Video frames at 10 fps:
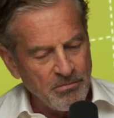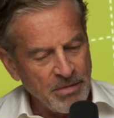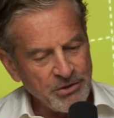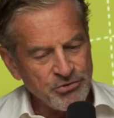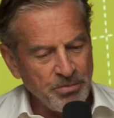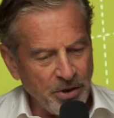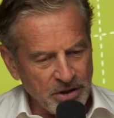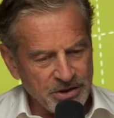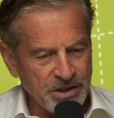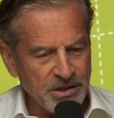Monetary
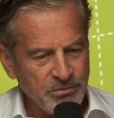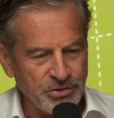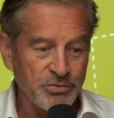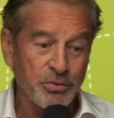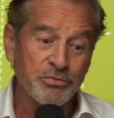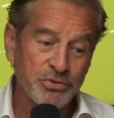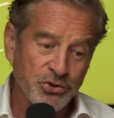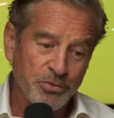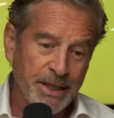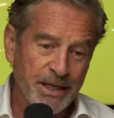policy, which is what the
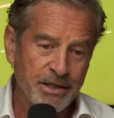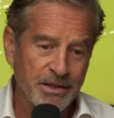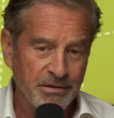Reserve Bank